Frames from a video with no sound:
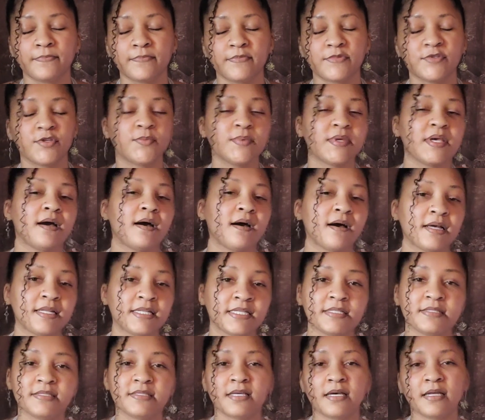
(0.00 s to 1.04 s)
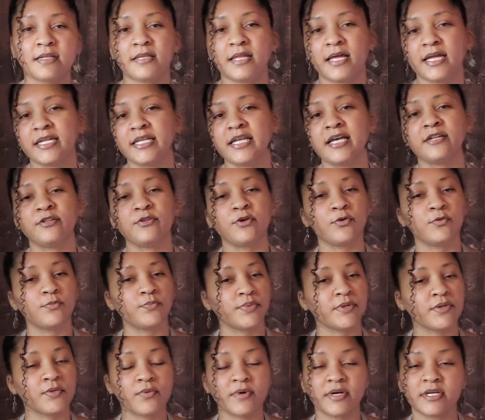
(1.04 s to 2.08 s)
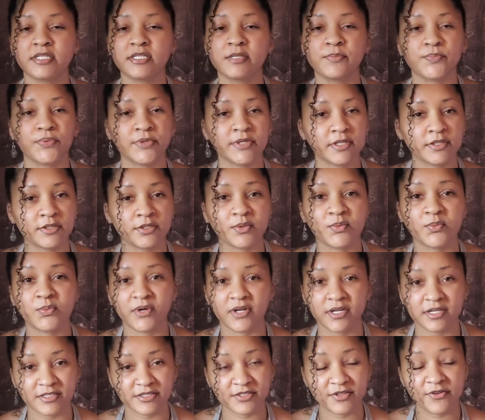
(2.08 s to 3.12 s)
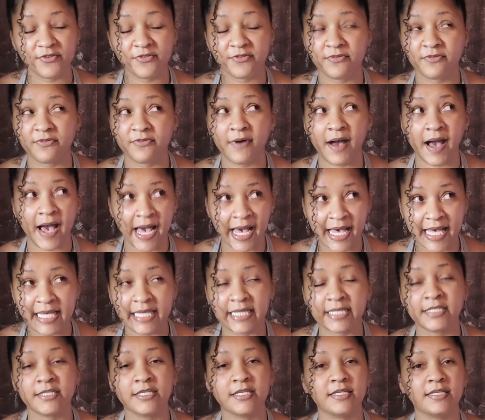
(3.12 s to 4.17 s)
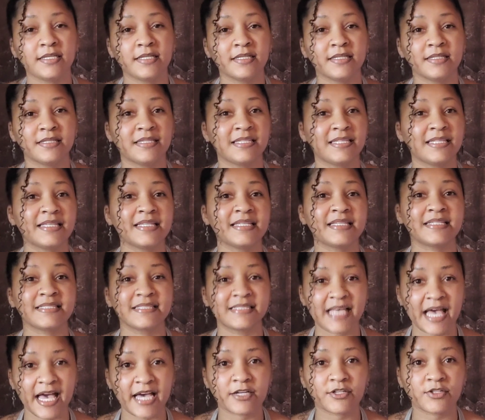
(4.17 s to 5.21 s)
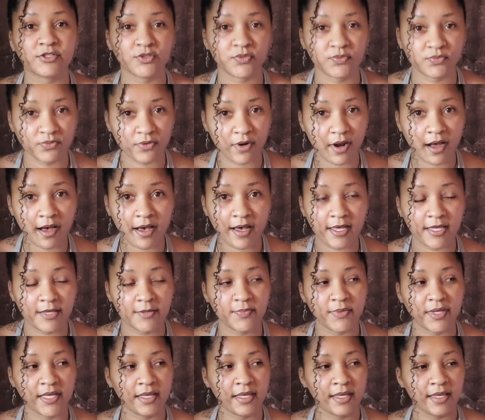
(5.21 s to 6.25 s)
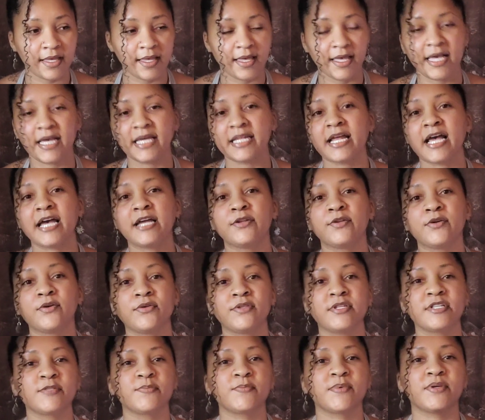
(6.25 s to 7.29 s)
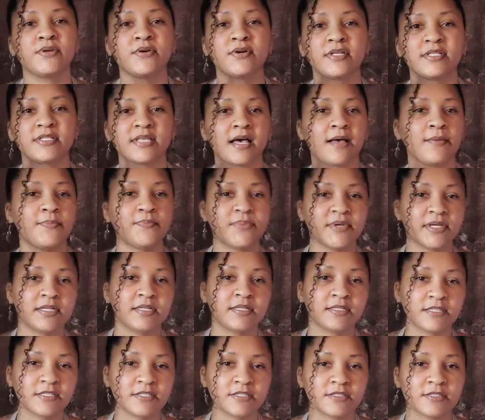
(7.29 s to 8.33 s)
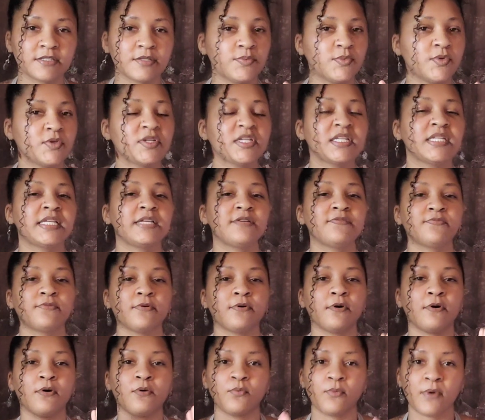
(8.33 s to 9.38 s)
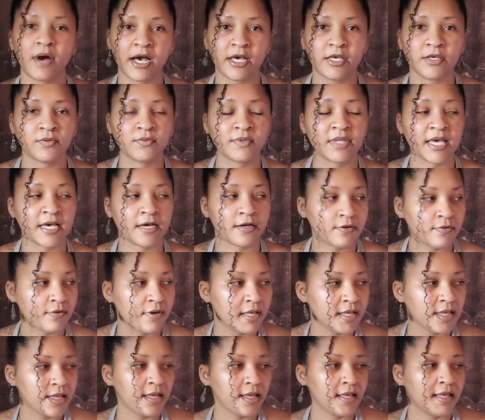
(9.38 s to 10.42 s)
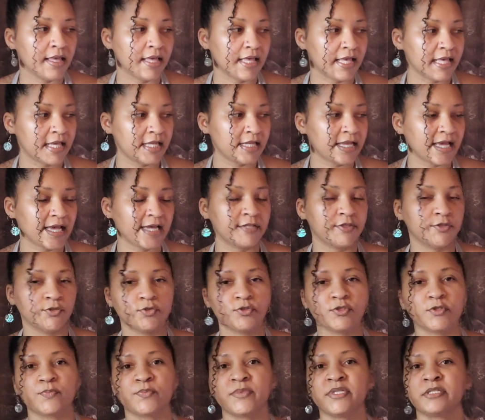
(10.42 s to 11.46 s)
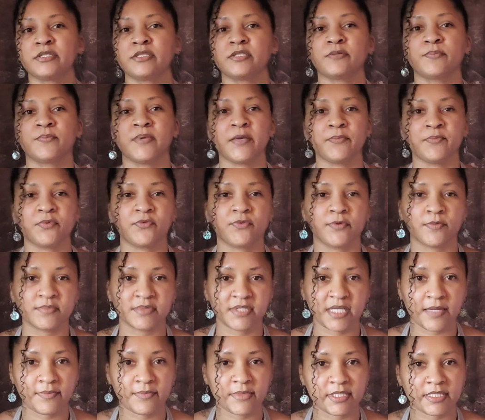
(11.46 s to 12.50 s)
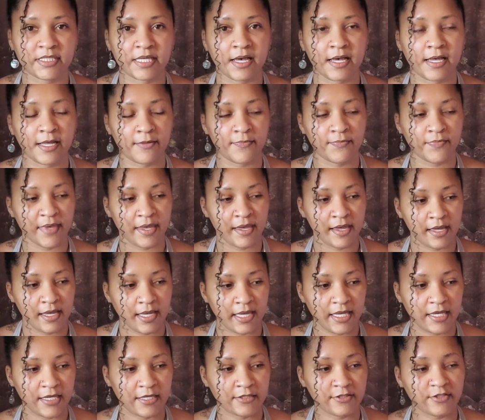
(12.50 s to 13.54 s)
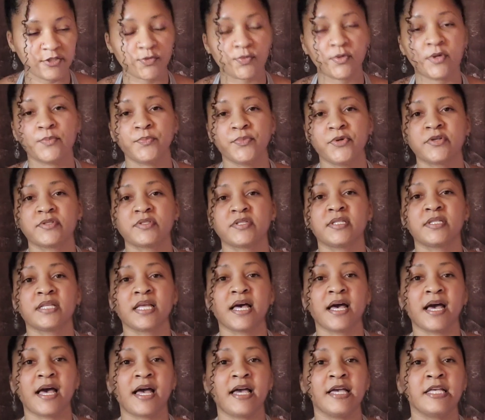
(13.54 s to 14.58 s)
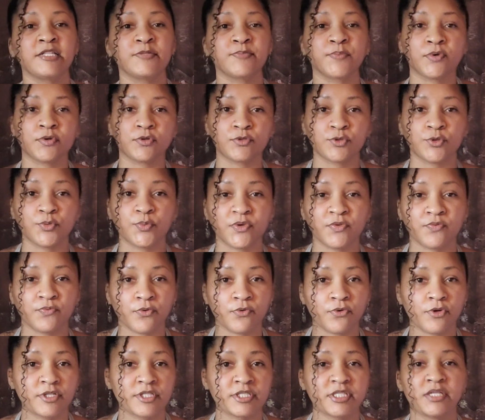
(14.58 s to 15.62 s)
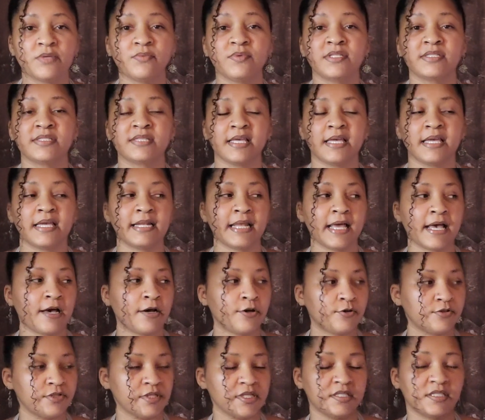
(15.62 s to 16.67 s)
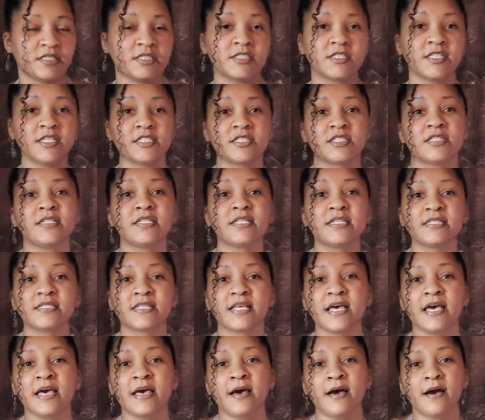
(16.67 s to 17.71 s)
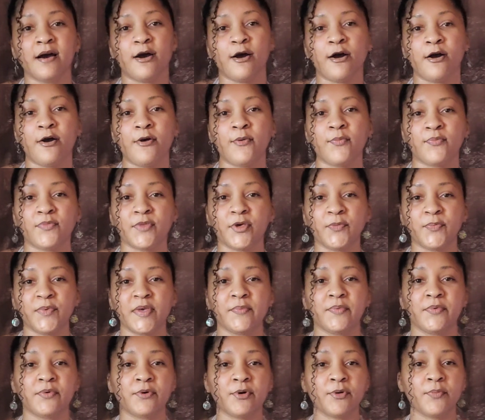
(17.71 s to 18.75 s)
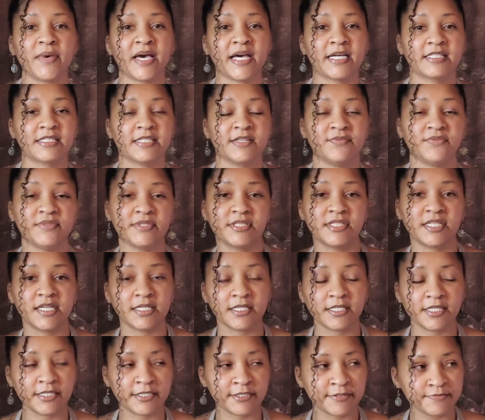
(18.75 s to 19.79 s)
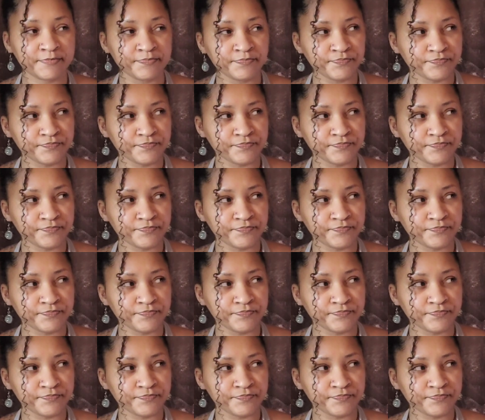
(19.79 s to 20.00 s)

to be honest, a lot of y'all don't be wanting to put in the work to find the exact tribe. And I know this because I've been in this community for a while now, and I do speak to people from time to time. And there's one person that I spoke to before, she was saying how she's indigenous, her people go back to Virginia.